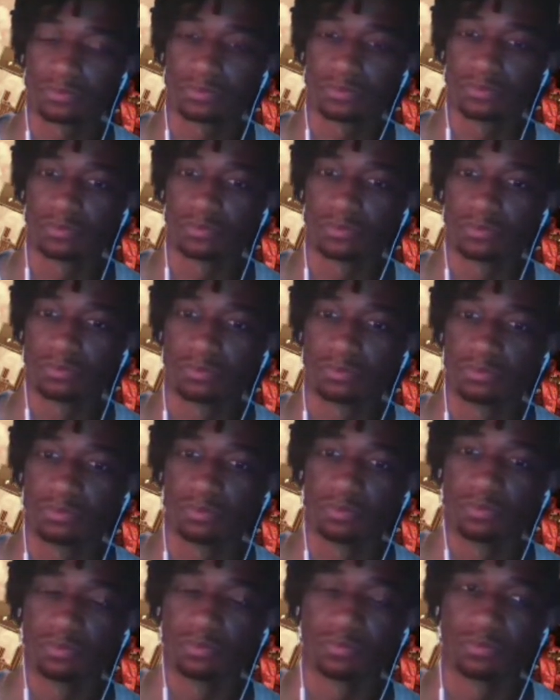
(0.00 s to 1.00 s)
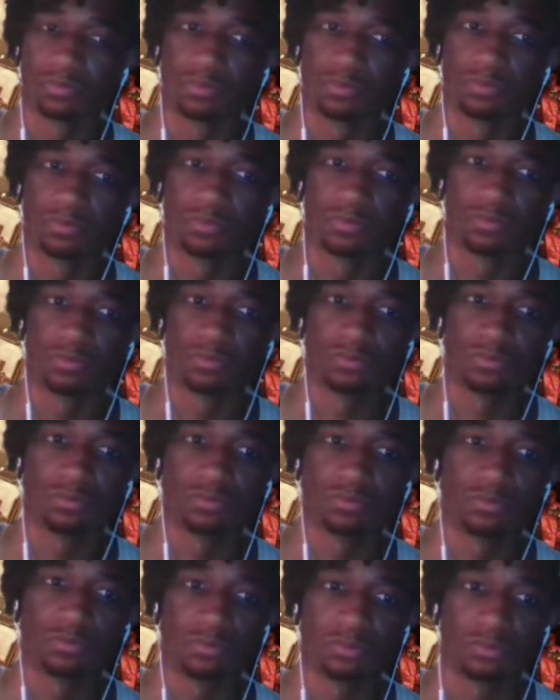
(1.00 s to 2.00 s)

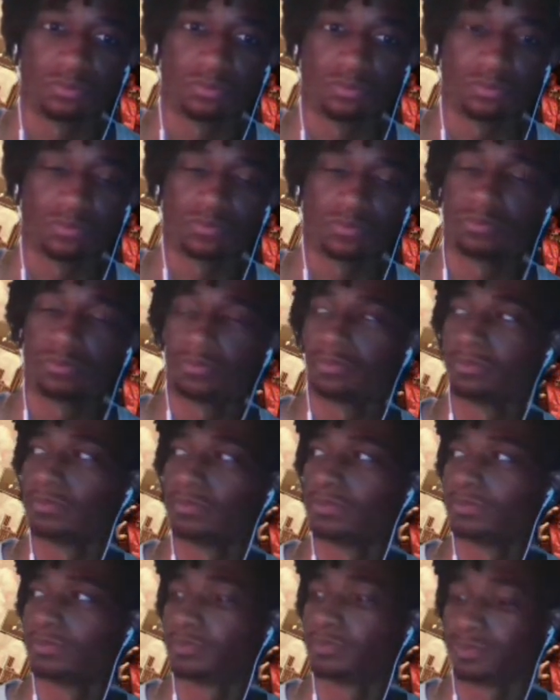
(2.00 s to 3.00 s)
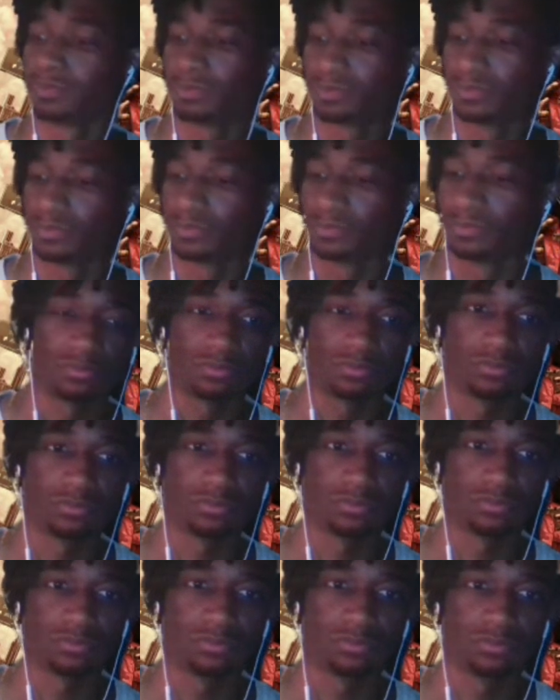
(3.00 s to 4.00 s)

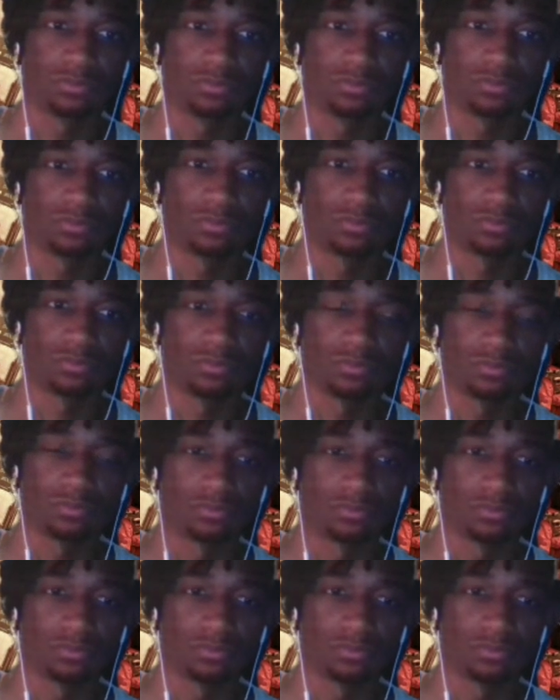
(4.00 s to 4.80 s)
[no speech]